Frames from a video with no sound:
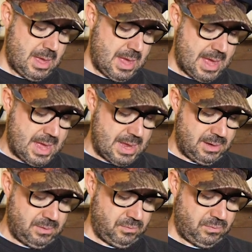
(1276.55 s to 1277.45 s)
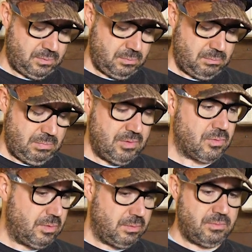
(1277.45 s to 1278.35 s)
And he's
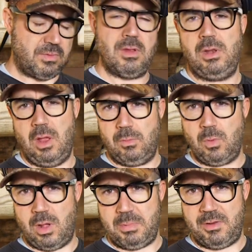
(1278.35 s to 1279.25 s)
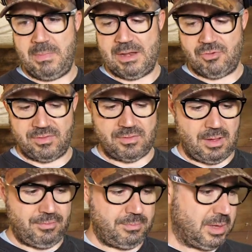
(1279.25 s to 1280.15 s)
got, you know, quite a bit of metric
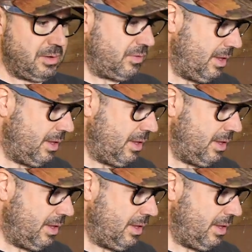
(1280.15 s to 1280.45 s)
stuff because